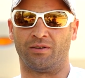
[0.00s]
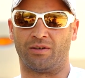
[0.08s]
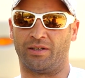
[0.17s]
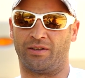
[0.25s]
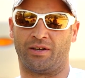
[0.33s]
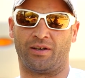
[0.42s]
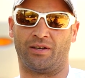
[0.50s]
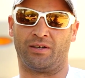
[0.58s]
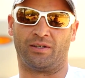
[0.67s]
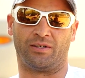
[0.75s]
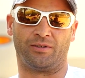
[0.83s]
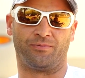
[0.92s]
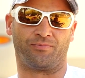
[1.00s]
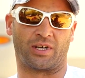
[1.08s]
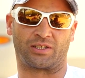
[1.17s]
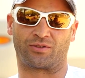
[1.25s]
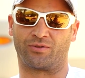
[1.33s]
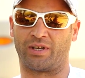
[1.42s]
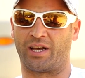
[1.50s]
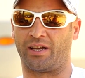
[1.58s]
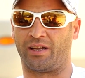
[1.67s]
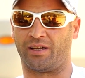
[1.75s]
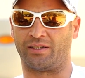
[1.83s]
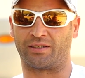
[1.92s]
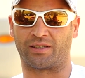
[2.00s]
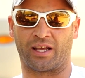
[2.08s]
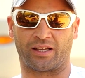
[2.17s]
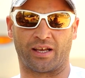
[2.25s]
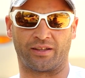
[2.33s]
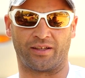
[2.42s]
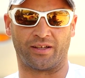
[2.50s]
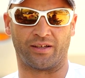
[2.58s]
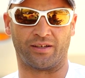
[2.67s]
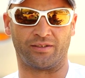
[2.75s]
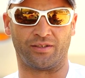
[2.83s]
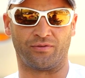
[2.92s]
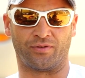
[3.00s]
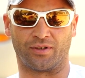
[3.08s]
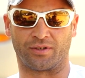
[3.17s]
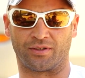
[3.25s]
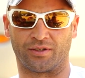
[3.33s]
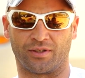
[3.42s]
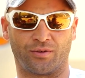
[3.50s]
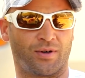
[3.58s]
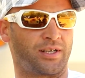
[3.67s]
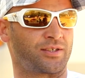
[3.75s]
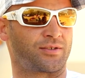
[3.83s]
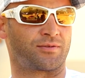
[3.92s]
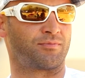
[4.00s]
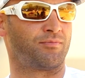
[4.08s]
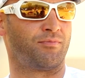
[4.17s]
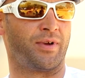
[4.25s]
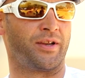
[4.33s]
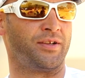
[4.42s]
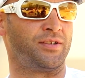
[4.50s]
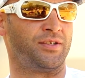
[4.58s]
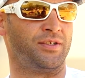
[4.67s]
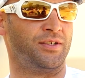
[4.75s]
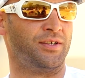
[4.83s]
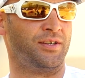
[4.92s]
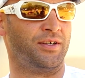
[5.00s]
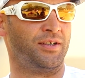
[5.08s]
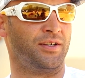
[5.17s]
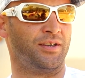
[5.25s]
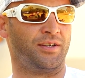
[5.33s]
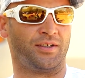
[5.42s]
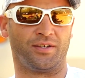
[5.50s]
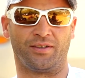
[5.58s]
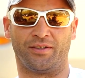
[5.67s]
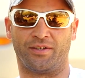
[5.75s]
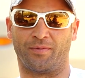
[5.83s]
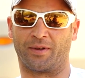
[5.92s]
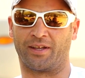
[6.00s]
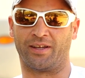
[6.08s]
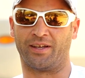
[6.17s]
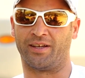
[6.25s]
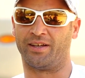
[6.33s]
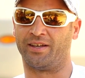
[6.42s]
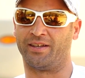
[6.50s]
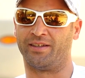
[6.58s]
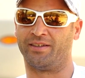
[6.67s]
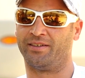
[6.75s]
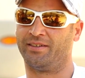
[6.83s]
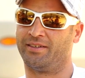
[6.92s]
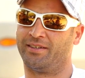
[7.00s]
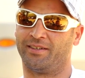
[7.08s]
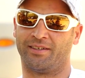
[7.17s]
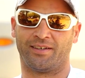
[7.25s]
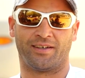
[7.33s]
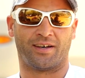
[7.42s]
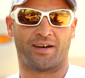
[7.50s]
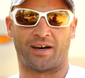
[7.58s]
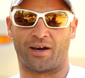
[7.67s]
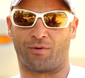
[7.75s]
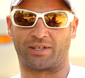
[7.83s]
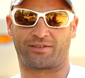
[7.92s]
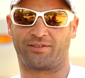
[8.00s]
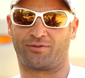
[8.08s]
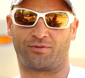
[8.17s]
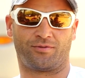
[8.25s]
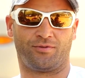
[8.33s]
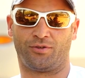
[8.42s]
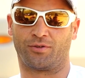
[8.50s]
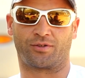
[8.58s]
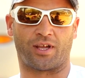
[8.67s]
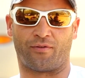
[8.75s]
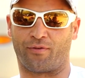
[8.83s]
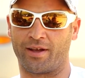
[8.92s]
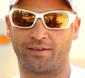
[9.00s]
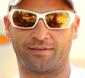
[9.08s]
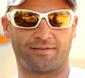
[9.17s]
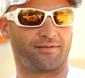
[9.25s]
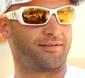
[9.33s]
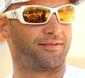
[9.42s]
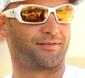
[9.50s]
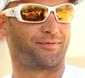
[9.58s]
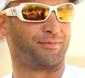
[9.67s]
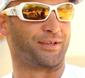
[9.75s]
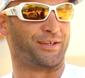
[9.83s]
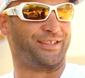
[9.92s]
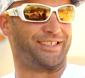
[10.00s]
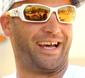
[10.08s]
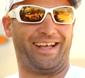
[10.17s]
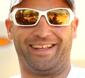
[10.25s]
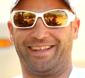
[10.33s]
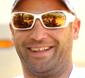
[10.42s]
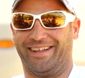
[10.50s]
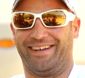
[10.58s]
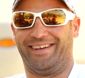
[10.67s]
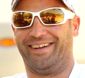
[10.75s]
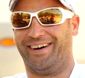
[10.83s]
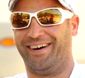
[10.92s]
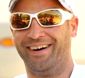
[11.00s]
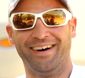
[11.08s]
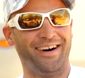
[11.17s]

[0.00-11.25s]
And as soon as I get the G4, it was very easy. In the beginning, I was just afraid because I didn't know